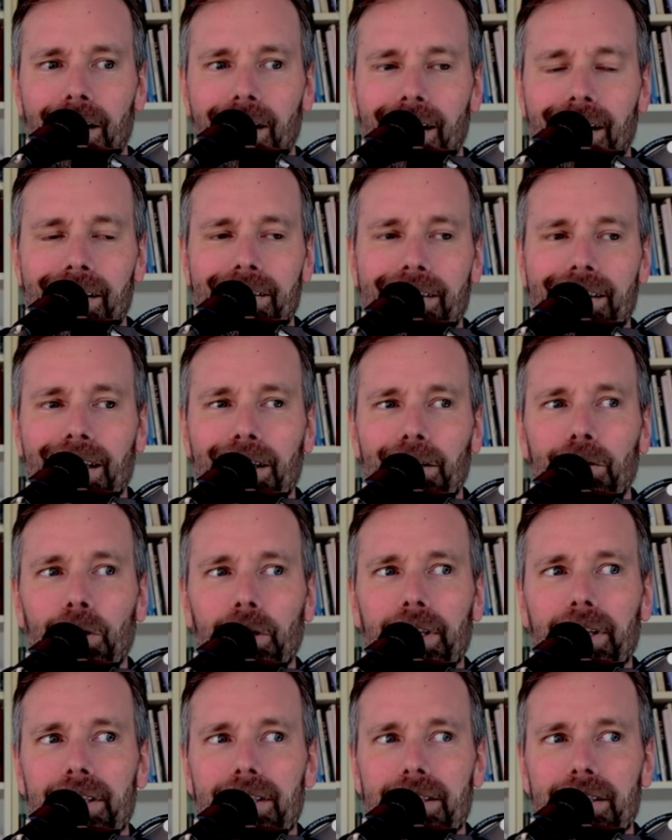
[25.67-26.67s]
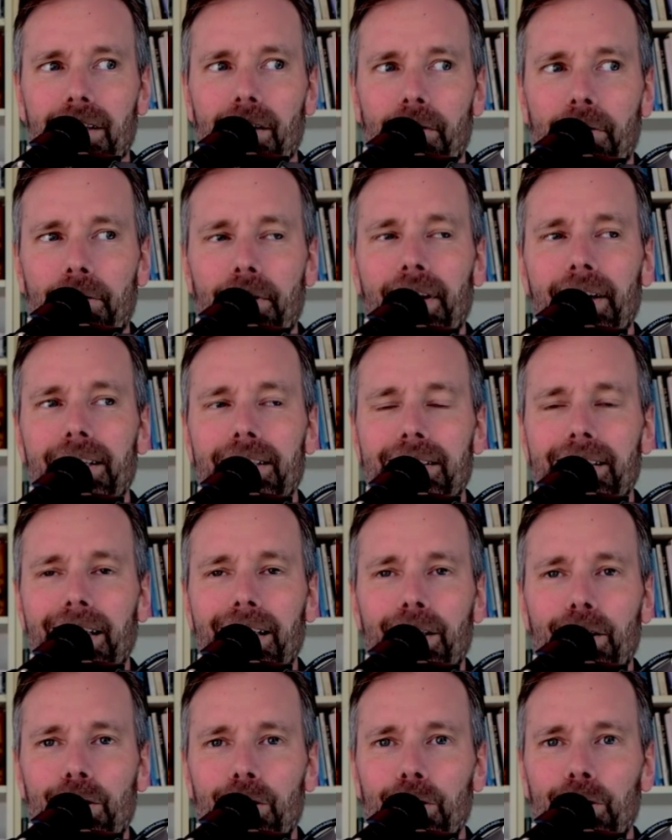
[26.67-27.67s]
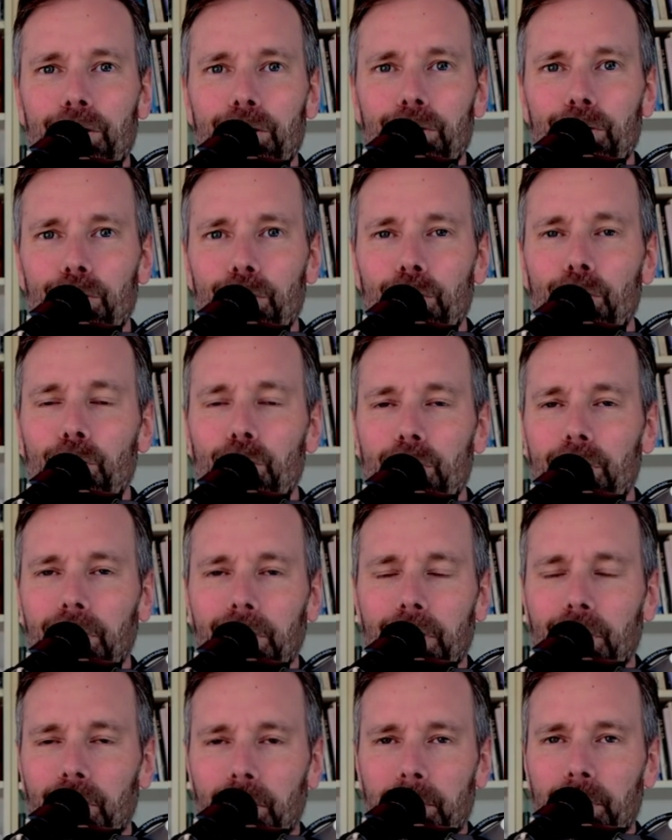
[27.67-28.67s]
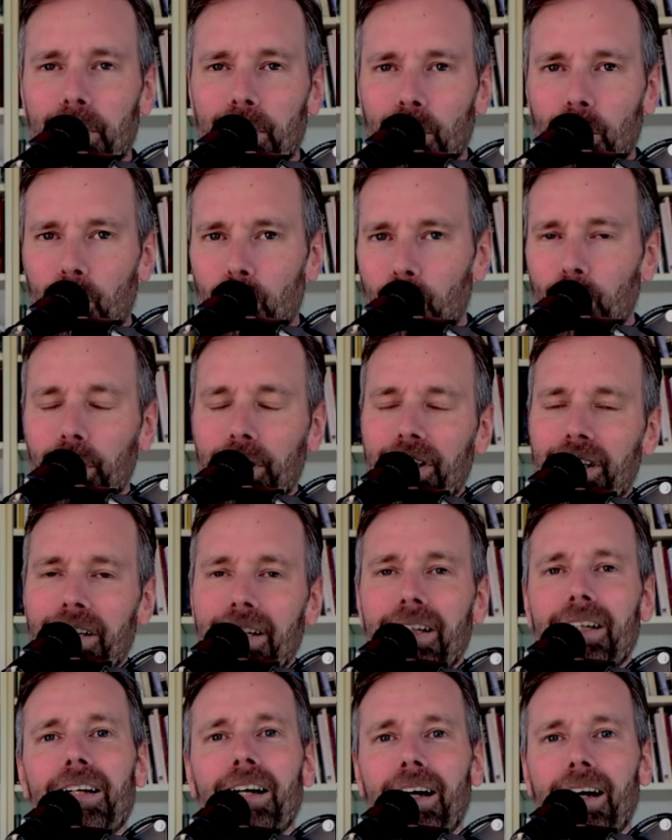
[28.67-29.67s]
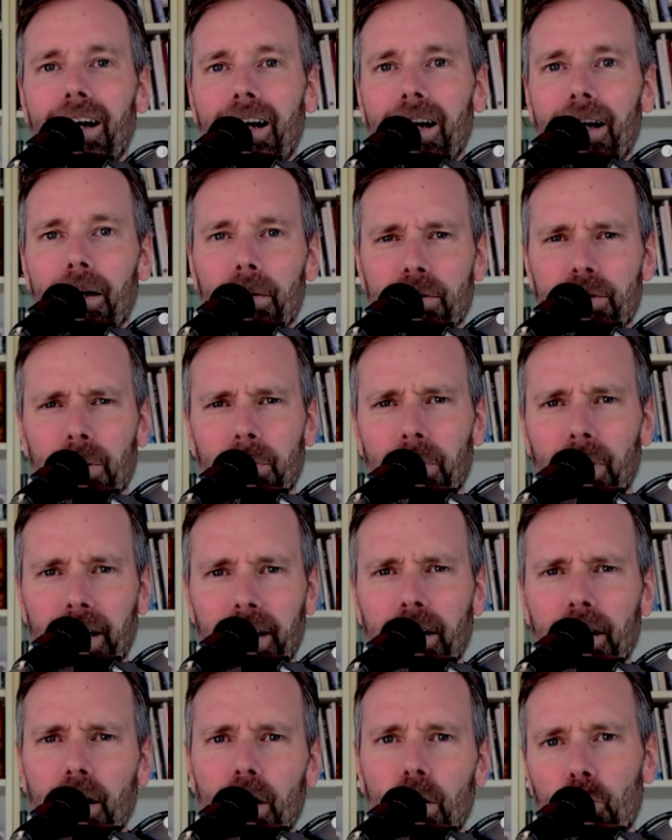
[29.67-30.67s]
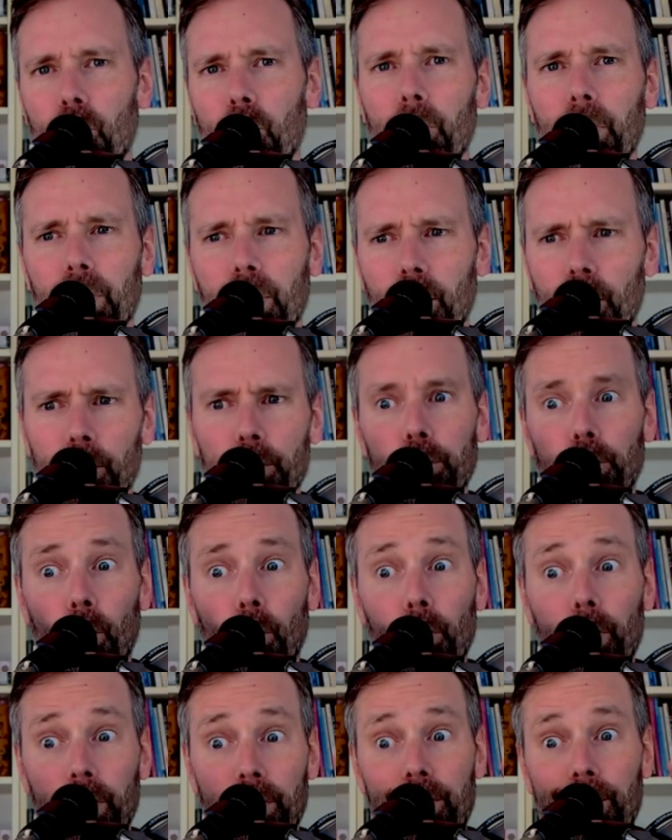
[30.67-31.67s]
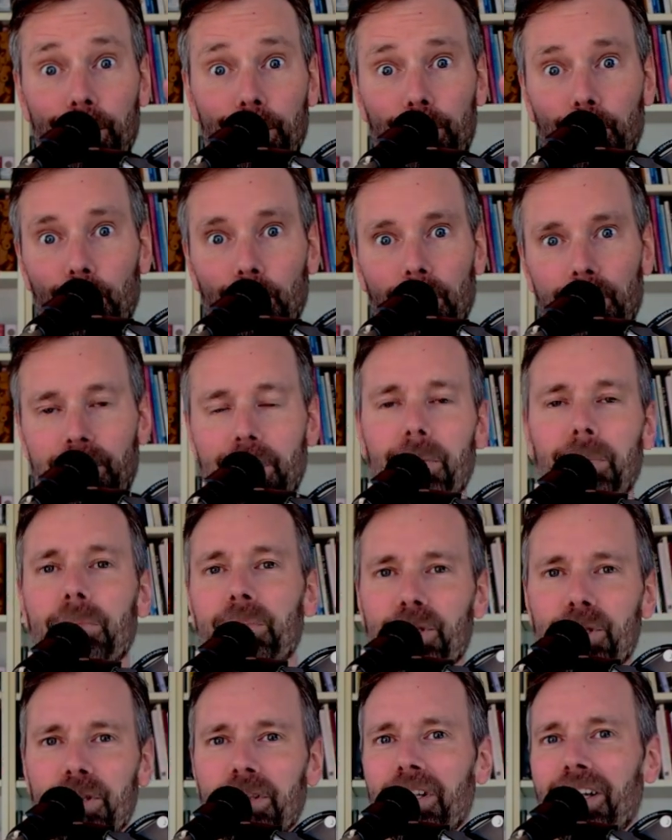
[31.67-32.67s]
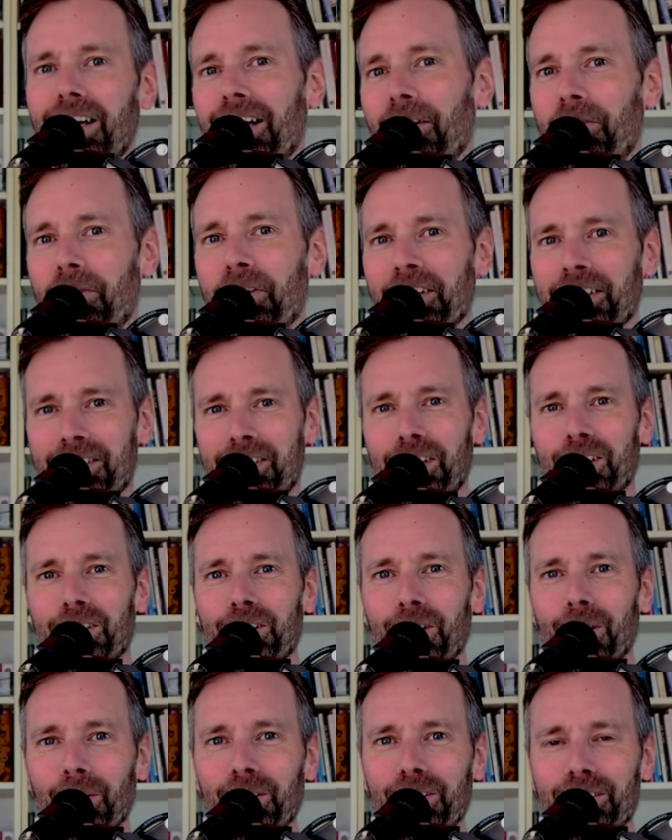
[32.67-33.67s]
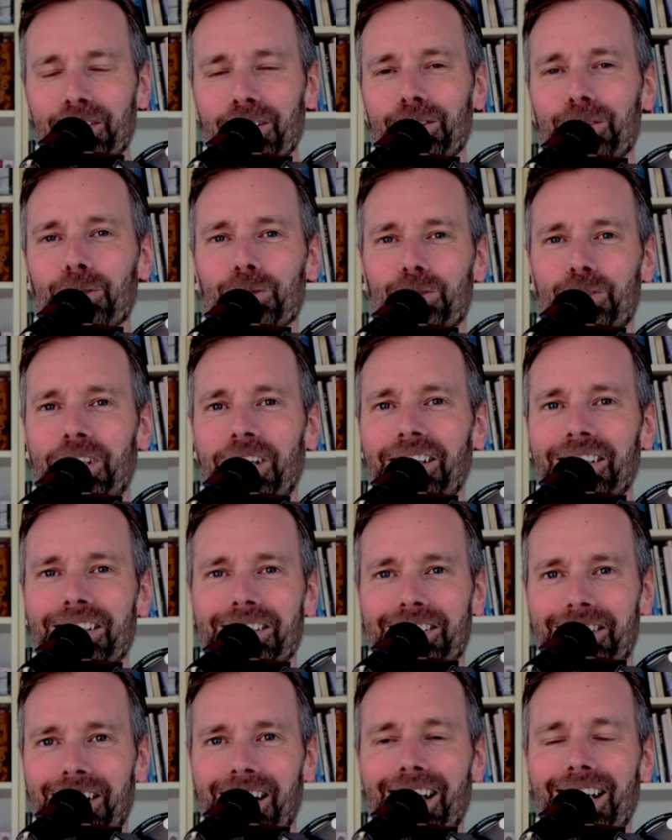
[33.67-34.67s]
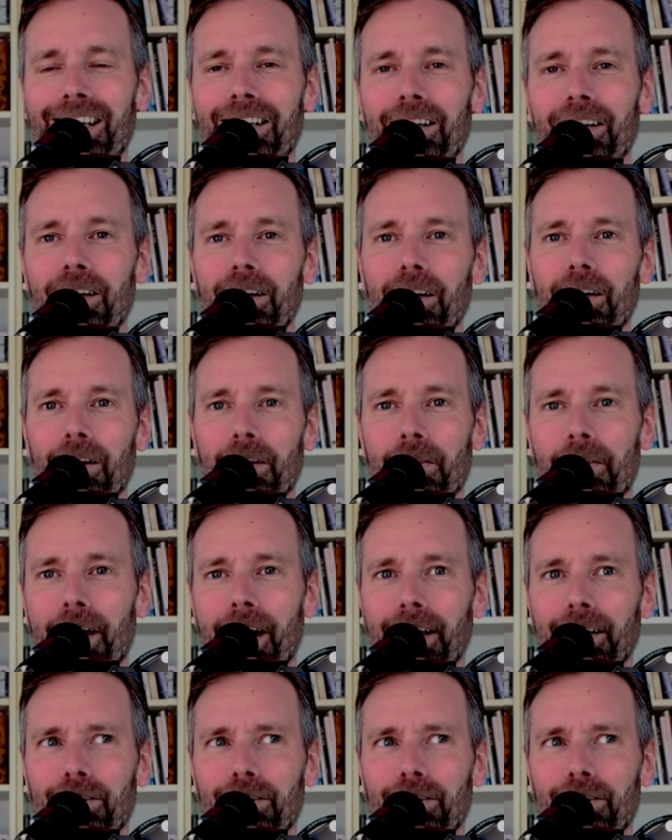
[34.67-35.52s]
take a look at things that could use a little bit of work. Some like what we call yoga teacherisms, things that yoga teachers tend to say that